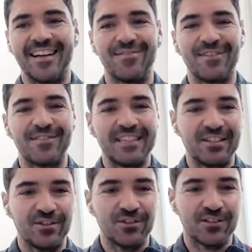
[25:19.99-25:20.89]
Uh,
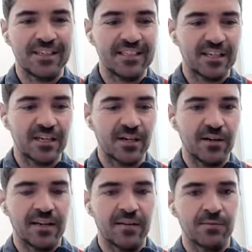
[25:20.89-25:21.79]
15 years ago,
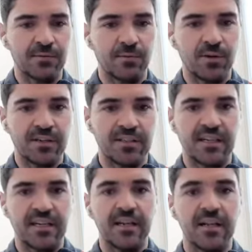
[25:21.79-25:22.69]
I, I, was working
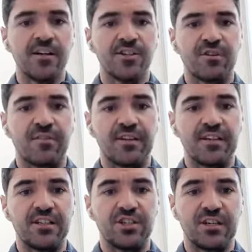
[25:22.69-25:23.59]
as a strength
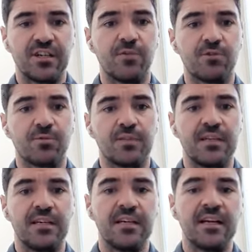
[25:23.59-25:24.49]
and conditioning coach with
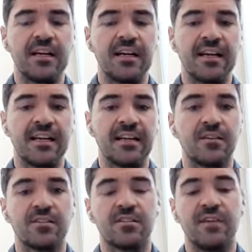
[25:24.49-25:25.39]
the uh,
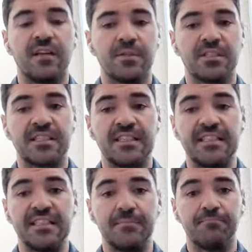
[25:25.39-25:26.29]
England's development
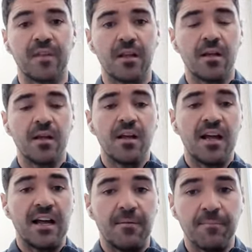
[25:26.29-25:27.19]
ski team
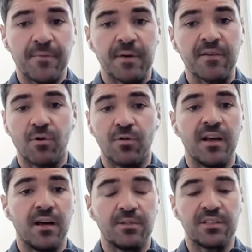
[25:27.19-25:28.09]
um, my
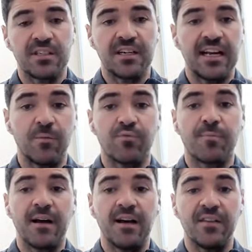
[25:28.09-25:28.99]
role there was to help
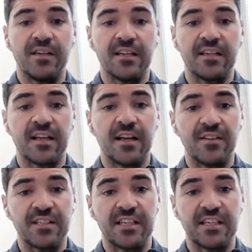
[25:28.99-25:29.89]
prepare the
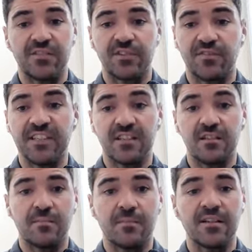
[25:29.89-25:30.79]
uh, the skiers for the
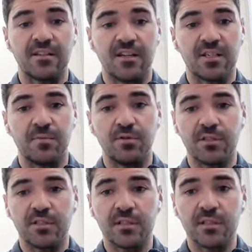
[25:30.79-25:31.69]
physical demand of their
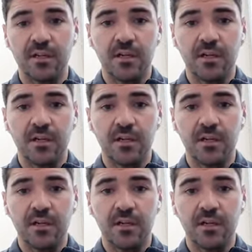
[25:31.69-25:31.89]
sport.